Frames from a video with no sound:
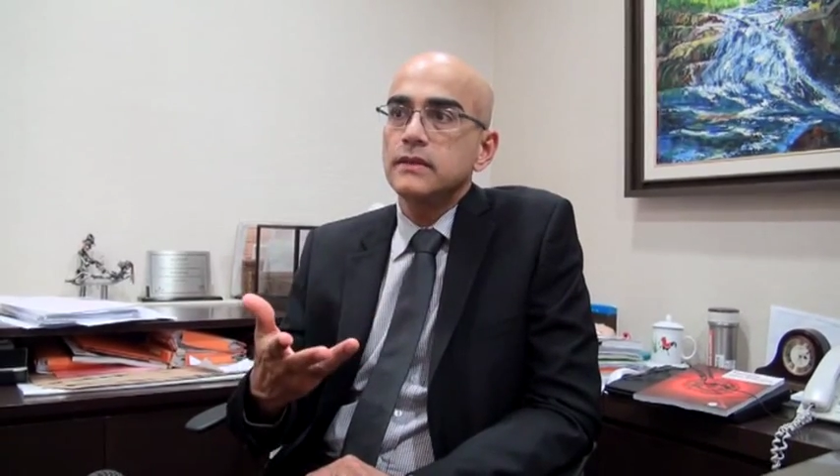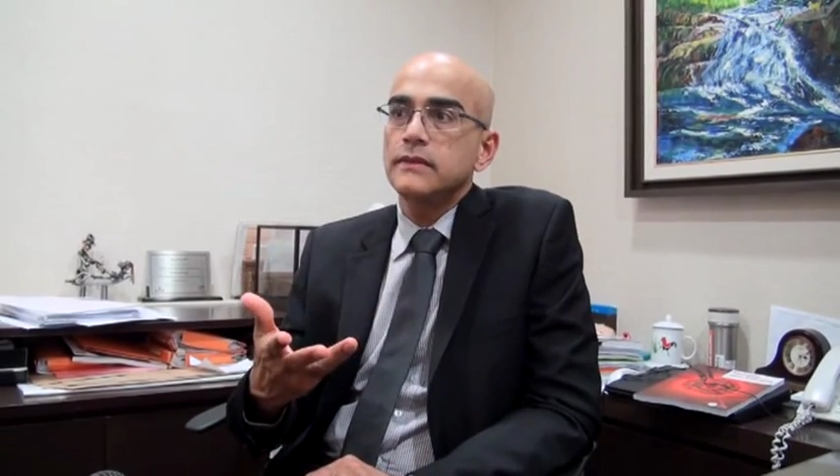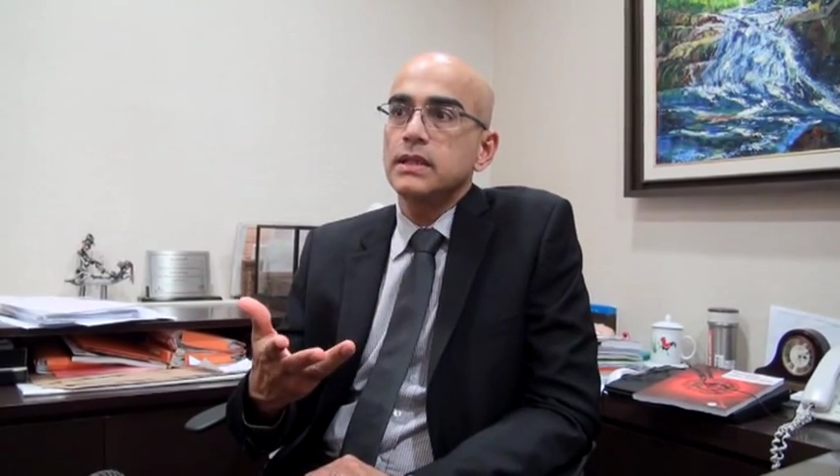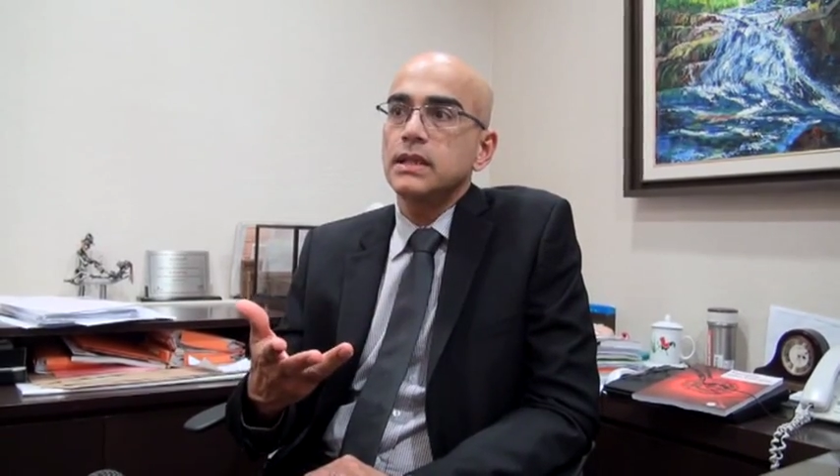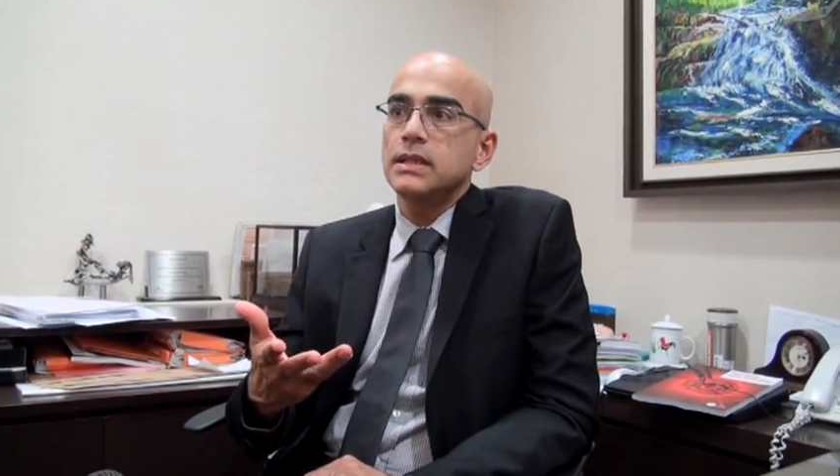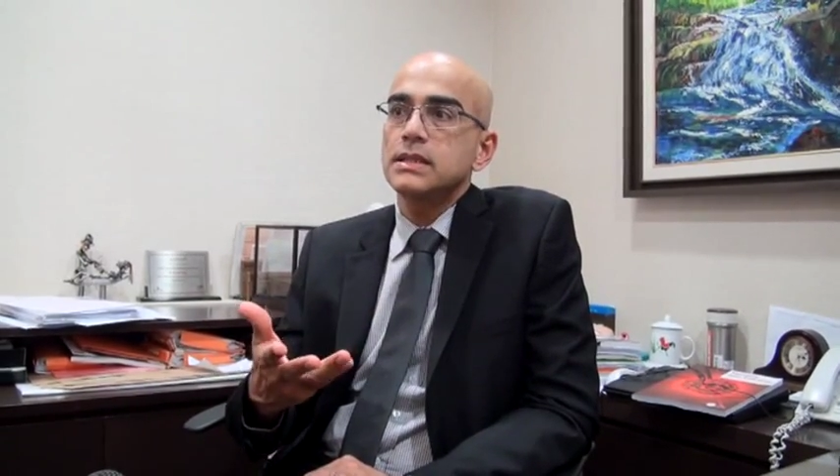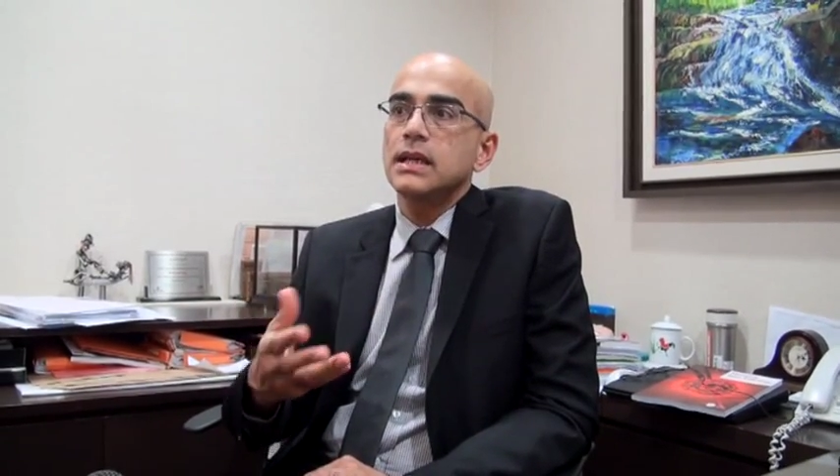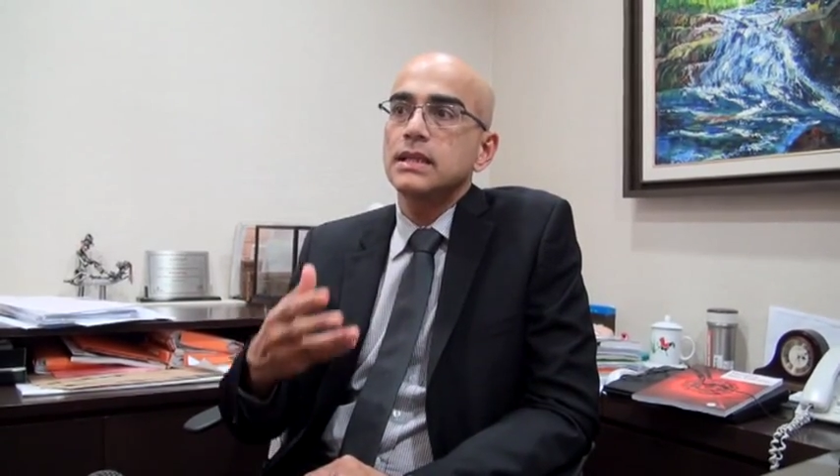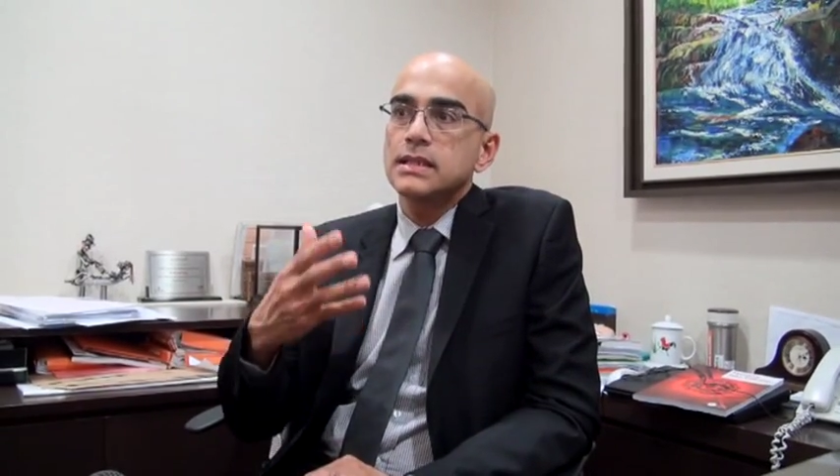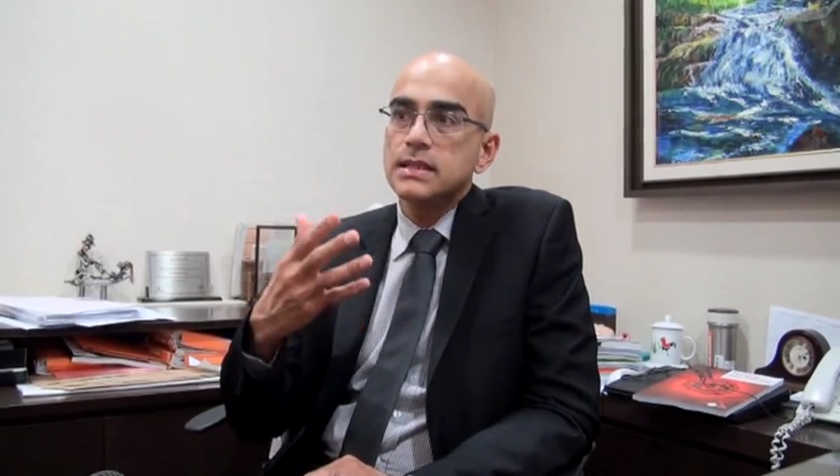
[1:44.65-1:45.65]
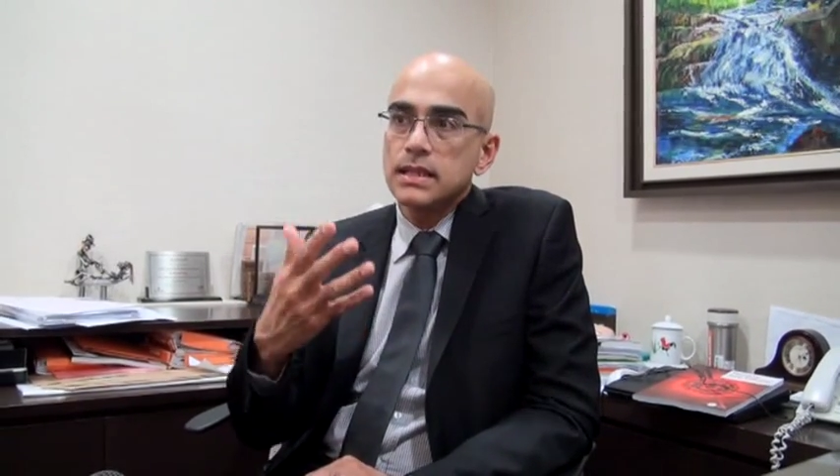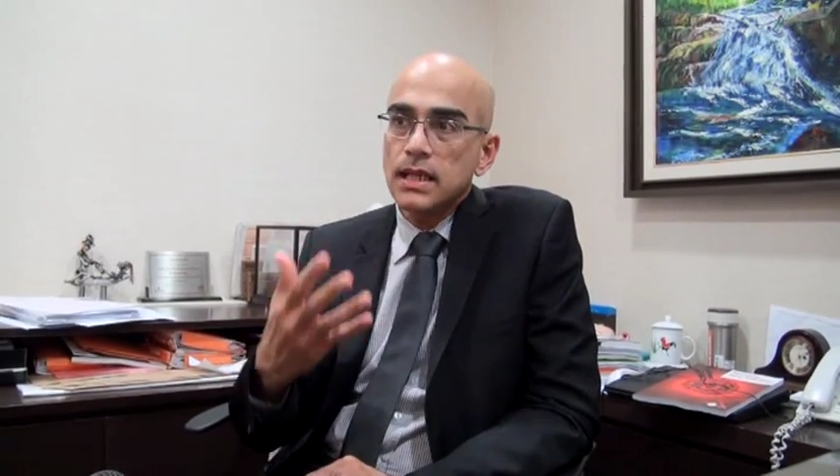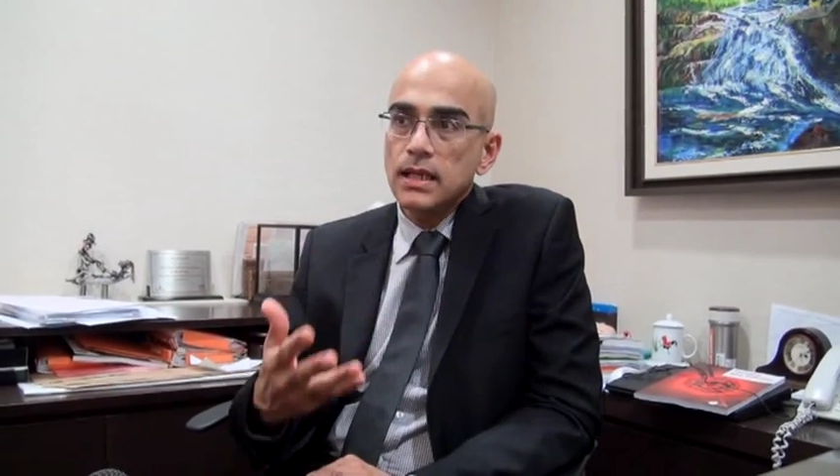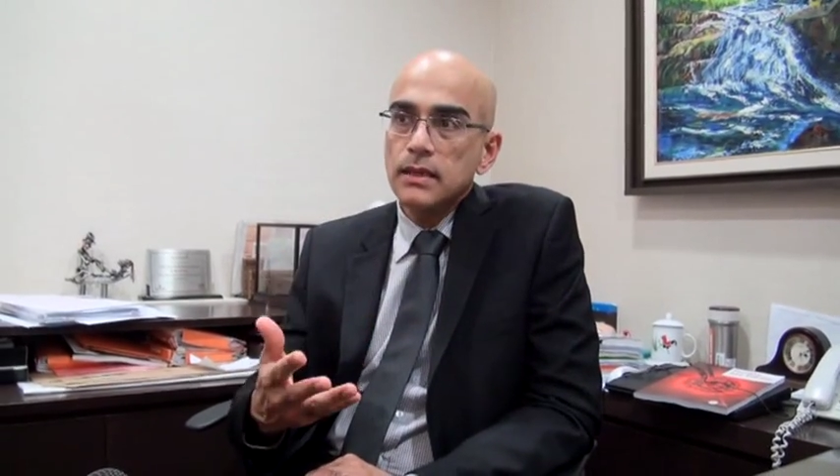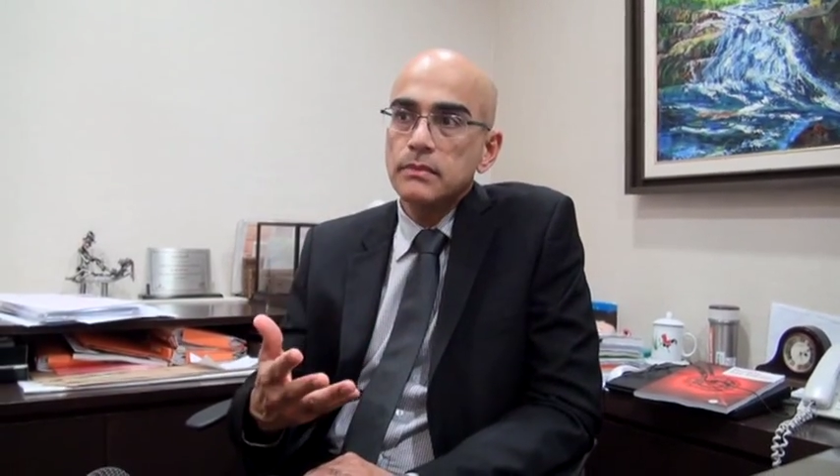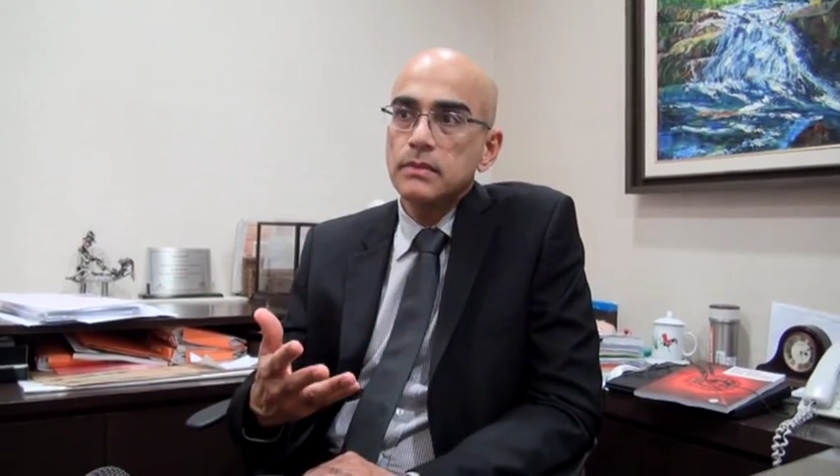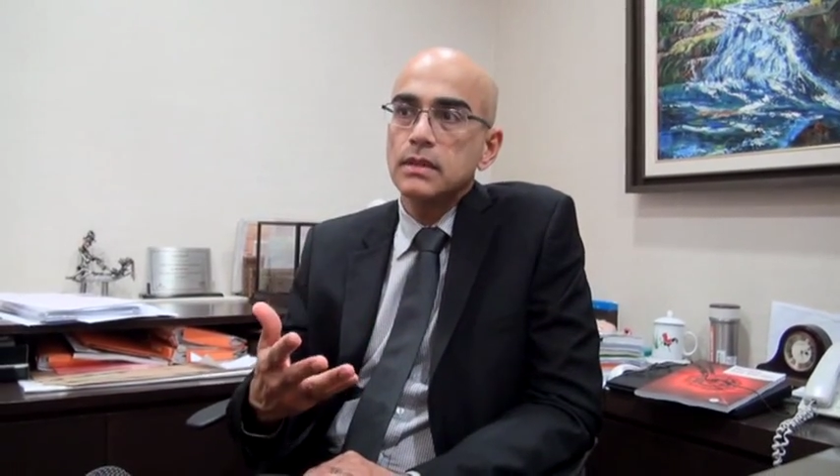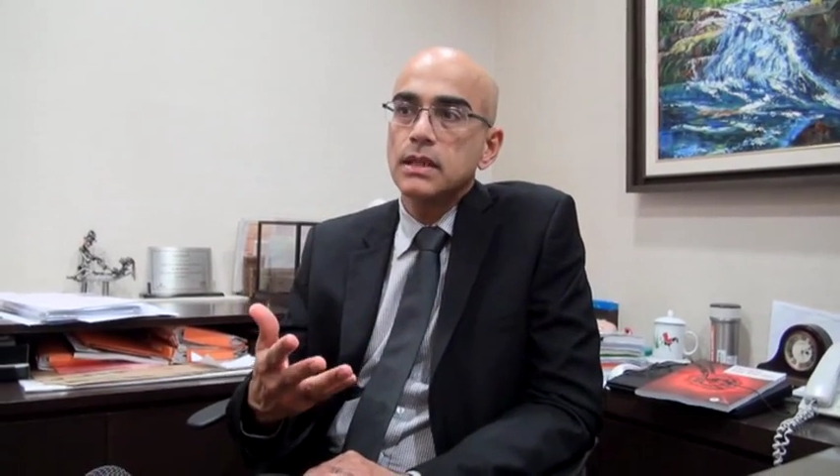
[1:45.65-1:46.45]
of the eggs are the same